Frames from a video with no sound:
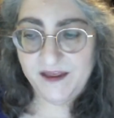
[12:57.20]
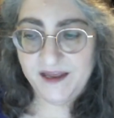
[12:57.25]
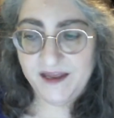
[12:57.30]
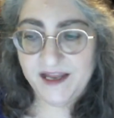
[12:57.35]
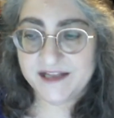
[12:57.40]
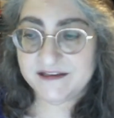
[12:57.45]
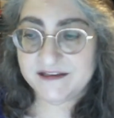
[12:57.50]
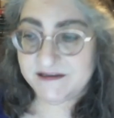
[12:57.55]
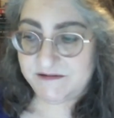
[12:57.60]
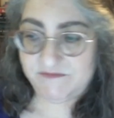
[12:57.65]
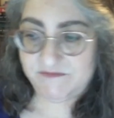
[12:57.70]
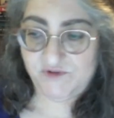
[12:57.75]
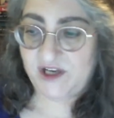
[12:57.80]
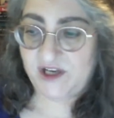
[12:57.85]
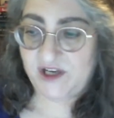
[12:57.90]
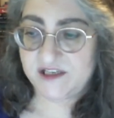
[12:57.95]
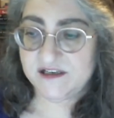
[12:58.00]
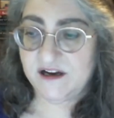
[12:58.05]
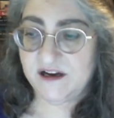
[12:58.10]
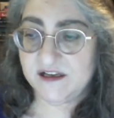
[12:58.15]
It's
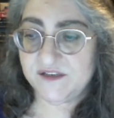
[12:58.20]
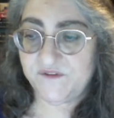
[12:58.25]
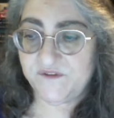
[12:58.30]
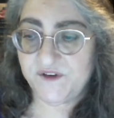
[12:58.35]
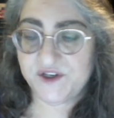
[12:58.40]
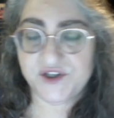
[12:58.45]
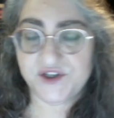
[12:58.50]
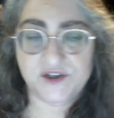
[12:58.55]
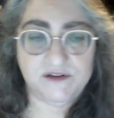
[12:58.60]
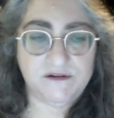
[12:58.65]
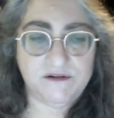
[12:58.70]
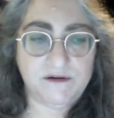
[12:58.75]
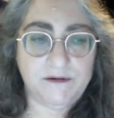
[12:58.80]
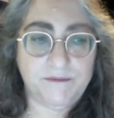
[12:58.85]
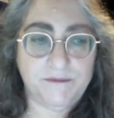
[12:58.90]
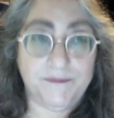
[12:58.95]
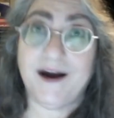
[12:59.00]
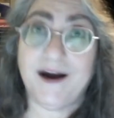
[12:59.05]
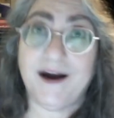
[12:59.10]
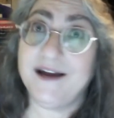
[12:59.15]
straight science fiction
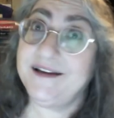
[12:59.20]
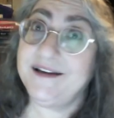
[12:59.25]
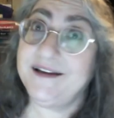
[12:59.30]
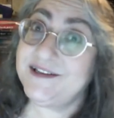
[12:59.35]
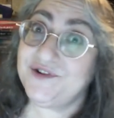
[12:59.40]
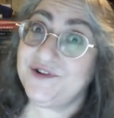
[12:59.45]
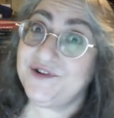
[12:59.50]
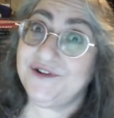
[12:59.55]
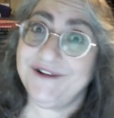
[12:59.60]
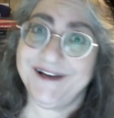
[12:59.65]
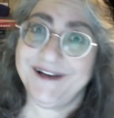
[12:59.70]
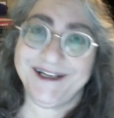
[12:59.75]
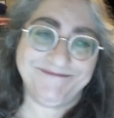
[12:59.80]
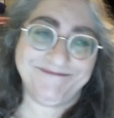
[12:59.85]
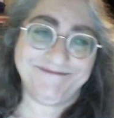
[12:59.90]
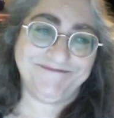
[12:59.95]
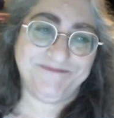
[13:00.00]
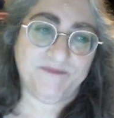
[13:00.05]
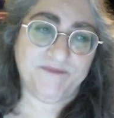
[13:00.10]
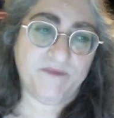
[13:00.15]
by an
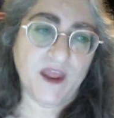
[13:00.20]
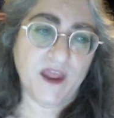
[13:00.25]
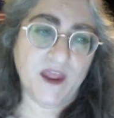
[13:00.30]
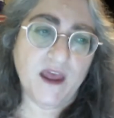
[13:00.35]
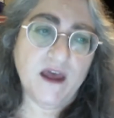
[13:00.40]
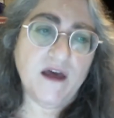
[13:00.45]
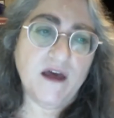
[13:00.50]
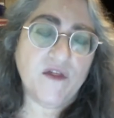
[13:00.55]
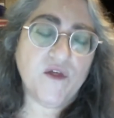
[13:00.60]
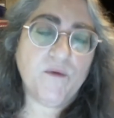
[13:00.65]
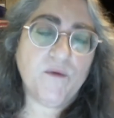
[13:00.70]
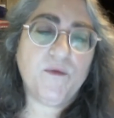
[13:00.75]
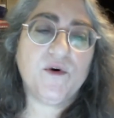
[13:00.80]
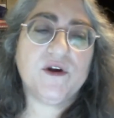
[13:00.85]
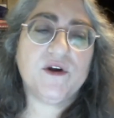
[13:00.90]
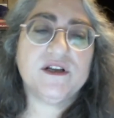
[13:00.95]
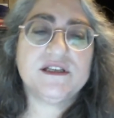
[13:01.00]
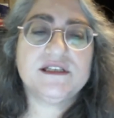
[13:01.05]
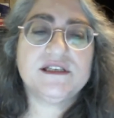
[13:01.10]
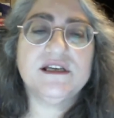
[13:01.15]
historian. The
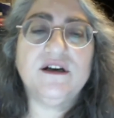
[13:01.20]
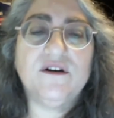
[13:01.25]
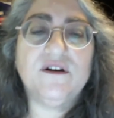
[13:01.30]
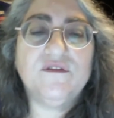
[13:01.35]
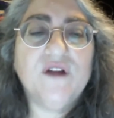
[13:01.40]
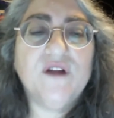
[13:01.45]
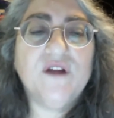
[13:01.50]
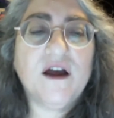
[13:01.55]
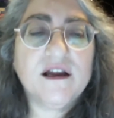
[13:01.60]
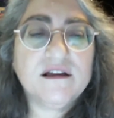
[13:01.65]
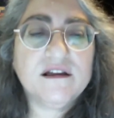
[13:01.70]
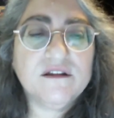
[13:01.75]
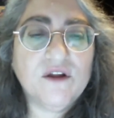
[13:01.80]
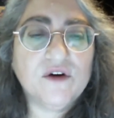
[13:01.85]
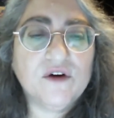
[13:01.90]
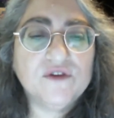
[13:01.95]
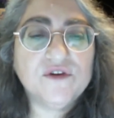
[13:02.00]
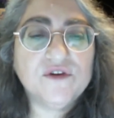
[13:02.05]
book itself, like Long